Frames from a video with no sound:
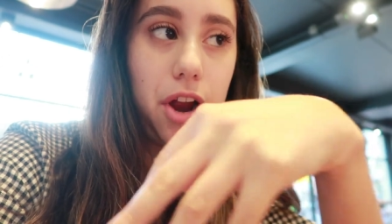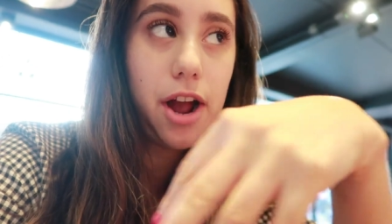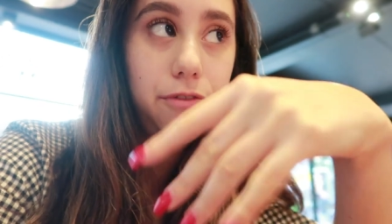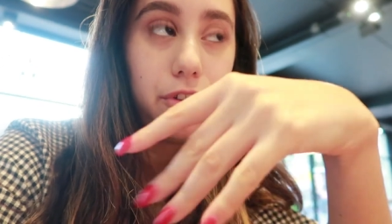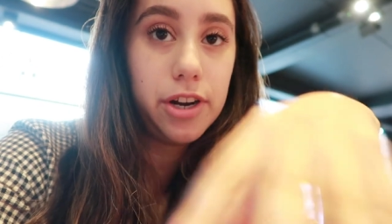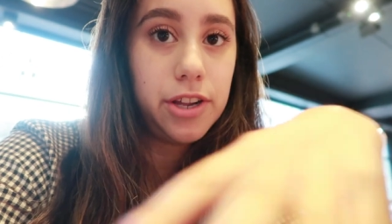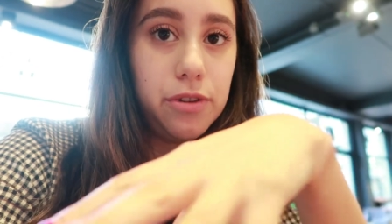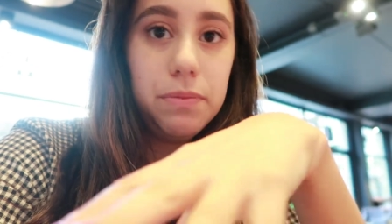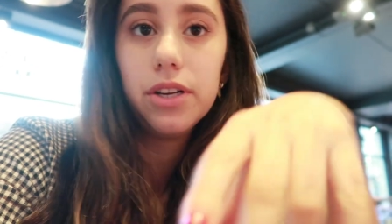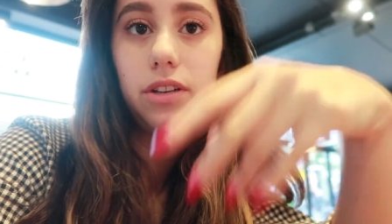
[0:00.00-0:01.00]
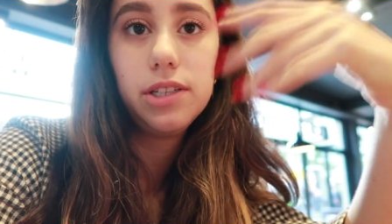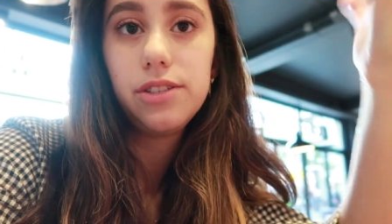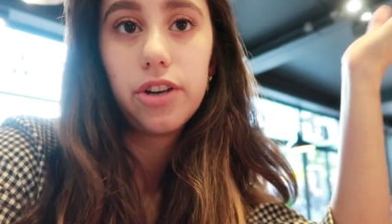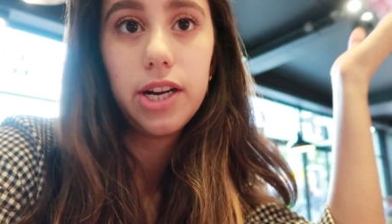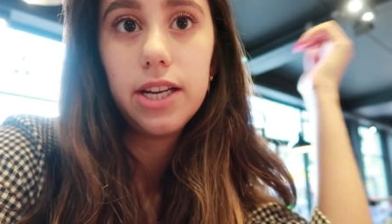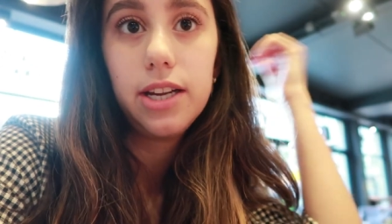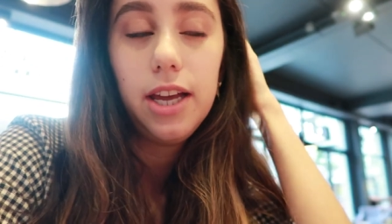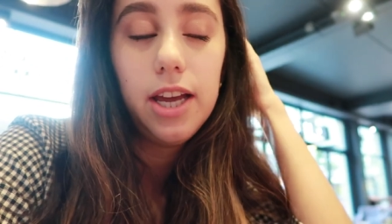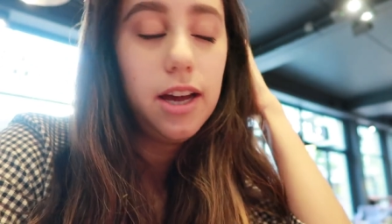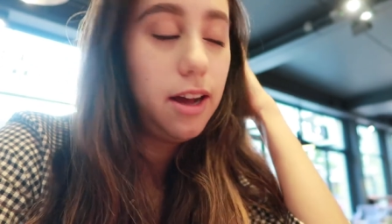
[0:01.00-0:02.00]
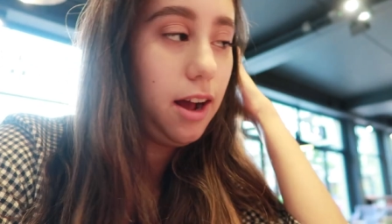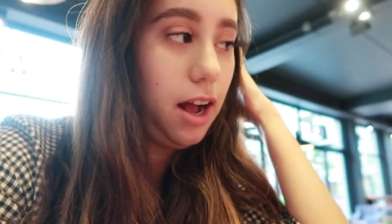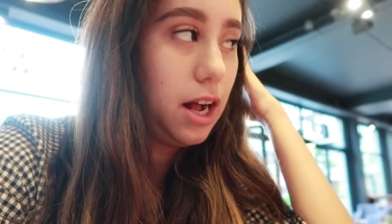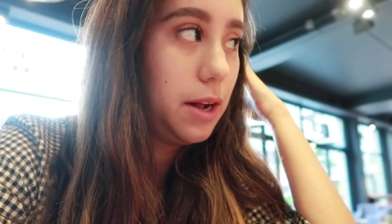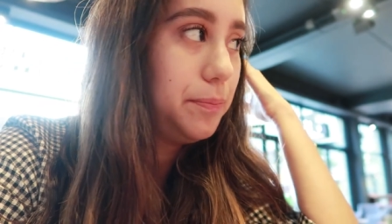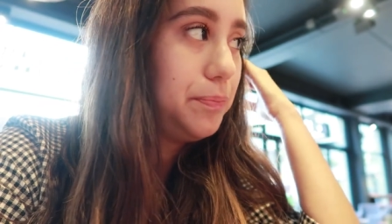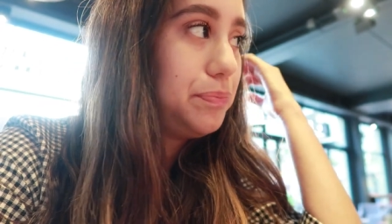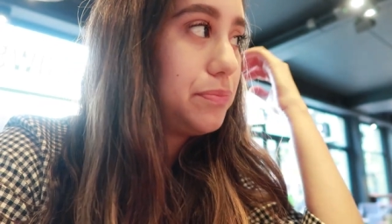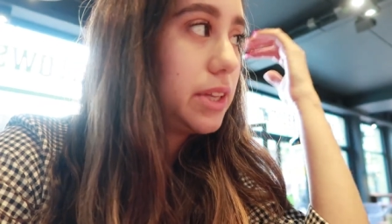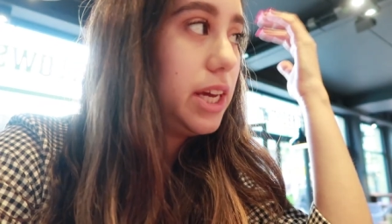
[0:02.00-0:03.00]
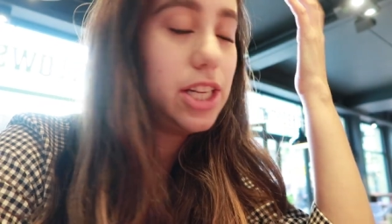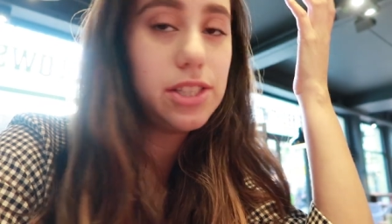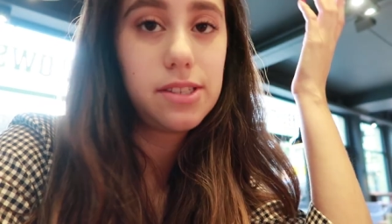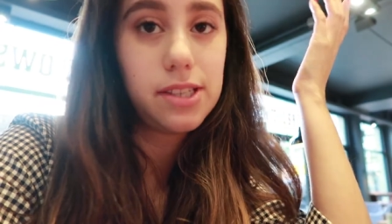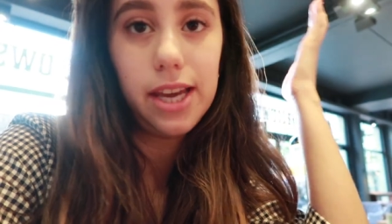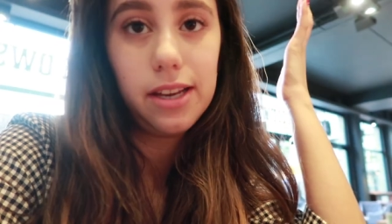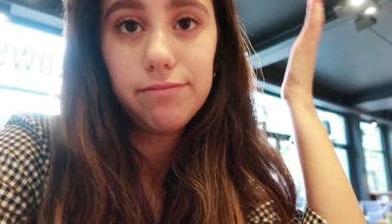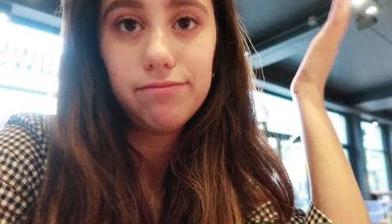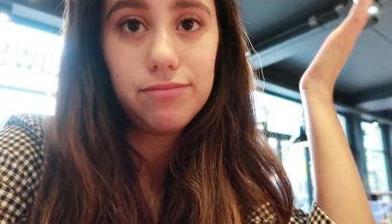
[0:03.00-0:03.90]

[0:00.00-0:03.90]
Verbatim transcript: other half for another meal and it's great. Um, and it's like